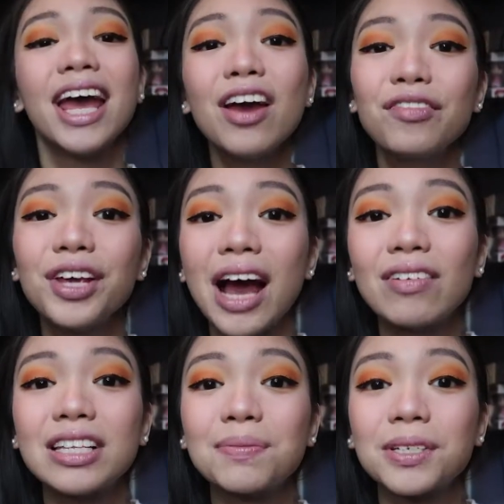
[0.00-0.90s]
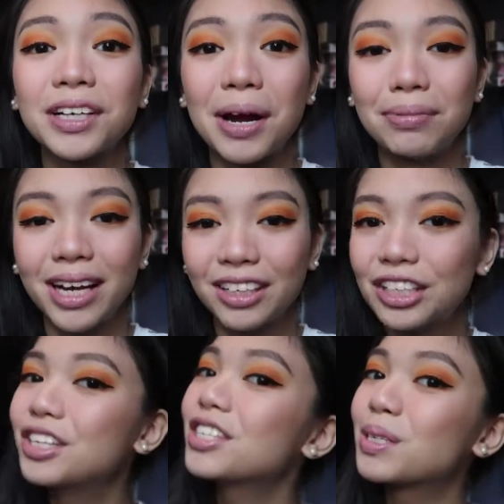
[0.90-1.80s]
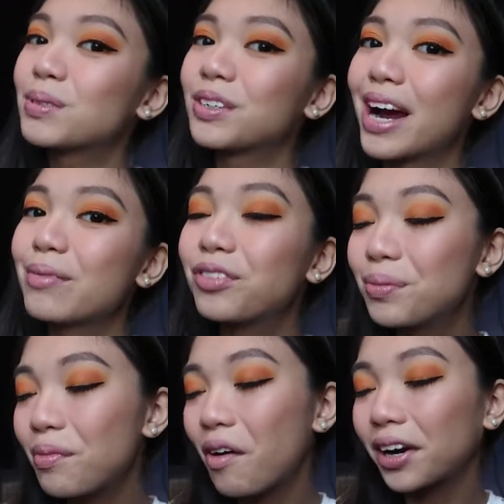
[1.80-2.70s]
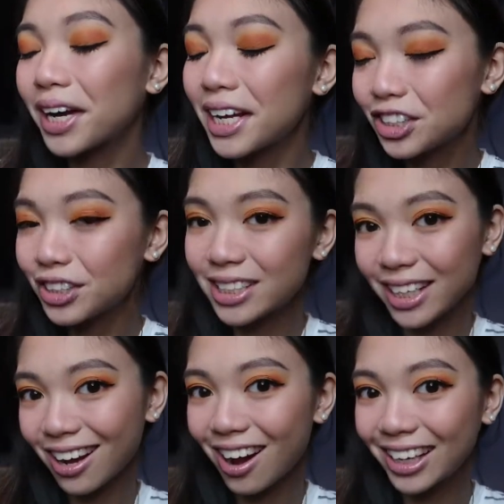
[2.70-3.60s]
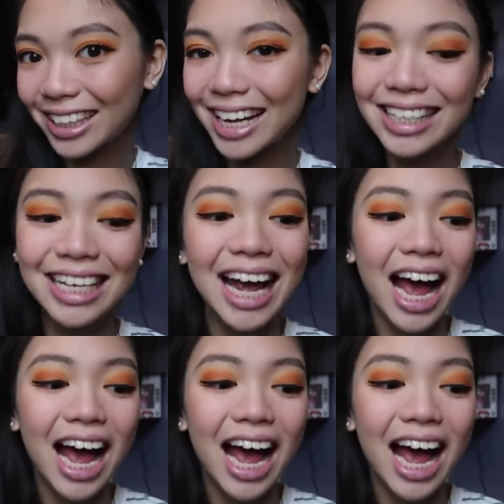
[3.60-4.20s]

If you haven't subscribed yet, do subscribe for more interesting content.